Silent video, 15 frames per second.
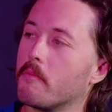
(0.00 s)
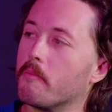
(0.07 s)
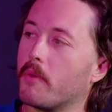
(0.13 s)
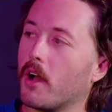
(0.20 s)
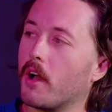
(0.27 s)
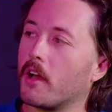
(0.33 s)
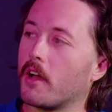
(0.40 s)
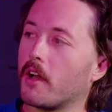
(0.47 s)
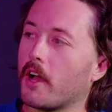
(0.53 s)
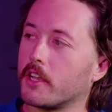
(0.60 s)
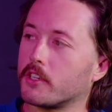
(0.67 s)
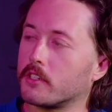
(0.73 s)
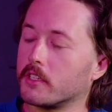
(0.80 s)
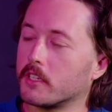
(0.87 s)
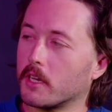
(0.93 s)
but
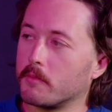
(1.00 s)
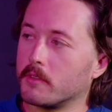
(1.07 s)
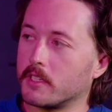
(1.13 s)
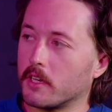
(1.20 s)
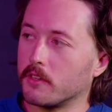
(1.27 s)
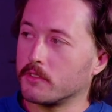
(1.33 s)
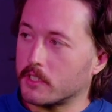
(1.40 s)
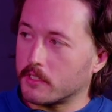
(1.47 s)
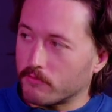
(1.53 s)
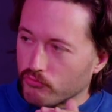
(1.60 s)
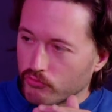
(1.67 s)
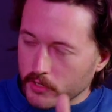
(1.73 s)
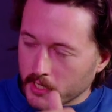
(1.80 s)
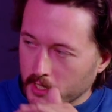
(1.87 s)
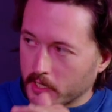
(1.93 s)
actually coming down to
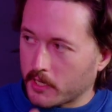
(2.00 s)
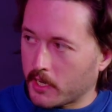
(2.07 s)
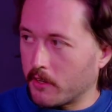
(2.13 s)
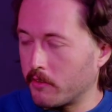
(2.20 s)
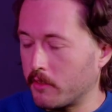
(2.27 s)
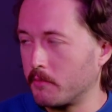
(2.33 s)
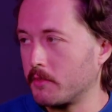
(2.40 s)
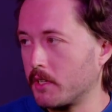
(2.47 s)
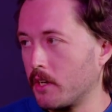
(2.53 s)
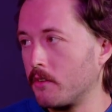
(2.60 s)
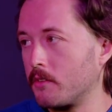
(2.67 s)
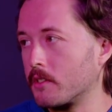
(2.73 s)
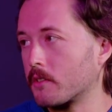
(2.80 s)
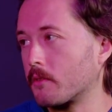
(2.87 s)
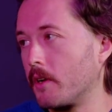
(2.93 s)
really nail them
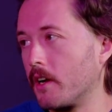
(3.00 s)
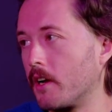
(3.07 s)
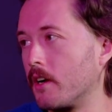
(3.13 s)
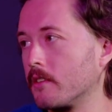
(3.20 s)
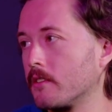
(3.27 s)
down is quite hard.